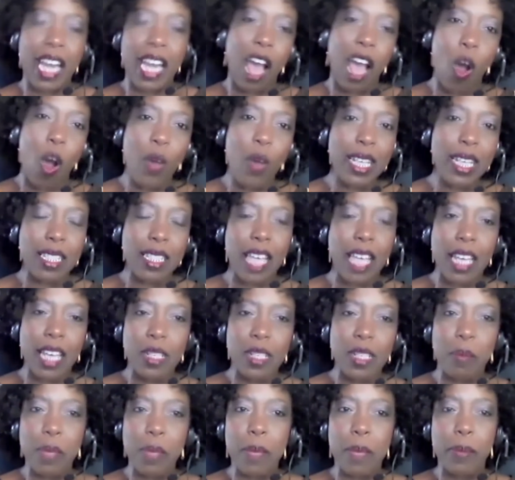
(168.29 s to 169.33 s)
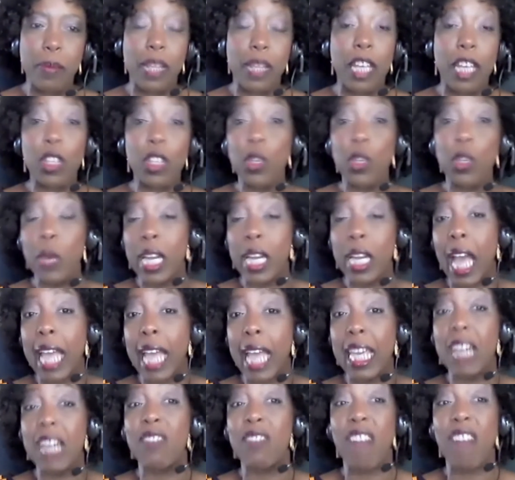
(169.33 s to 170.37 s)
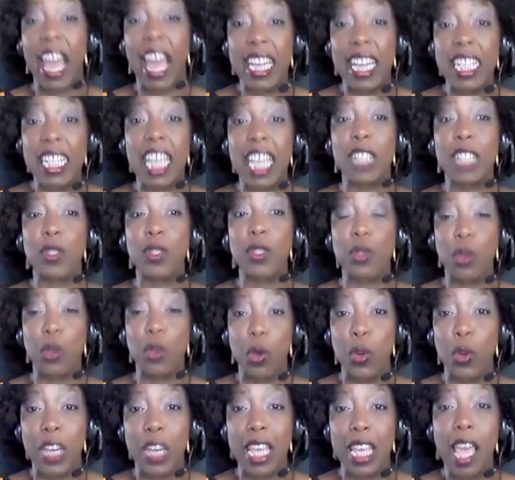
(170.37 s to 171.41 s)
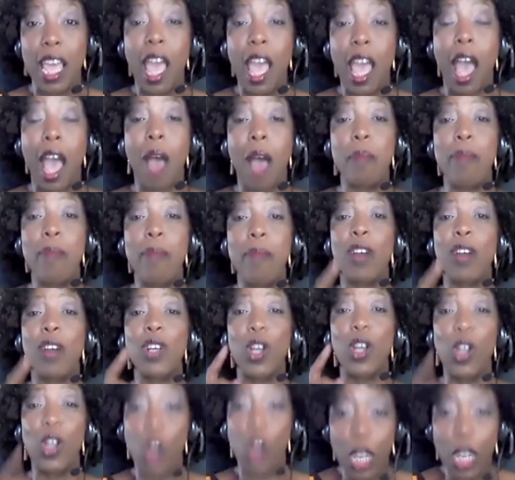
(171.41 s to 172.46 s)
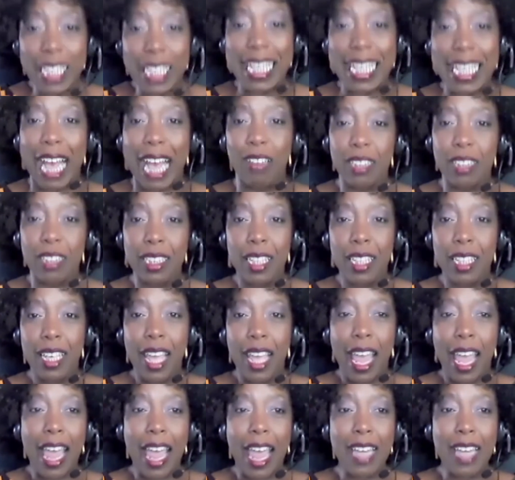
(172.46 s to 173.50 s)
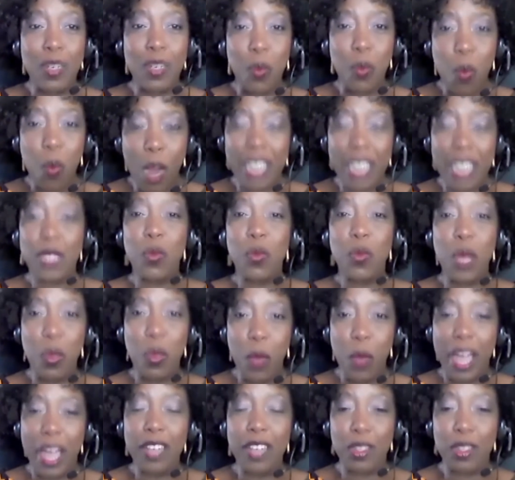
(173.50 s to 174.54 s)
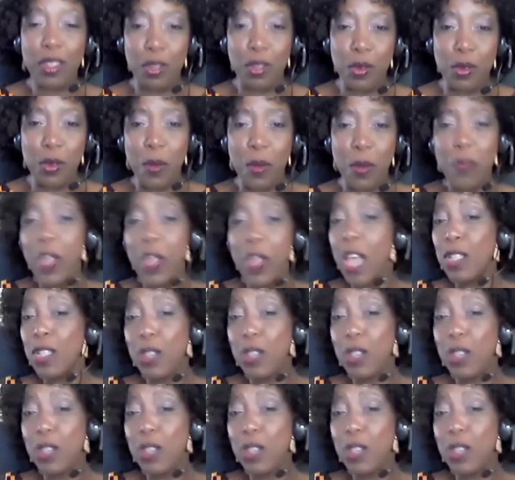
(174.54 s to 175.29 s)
And I always say to people that you and I can write a story about lockdown and what we went through.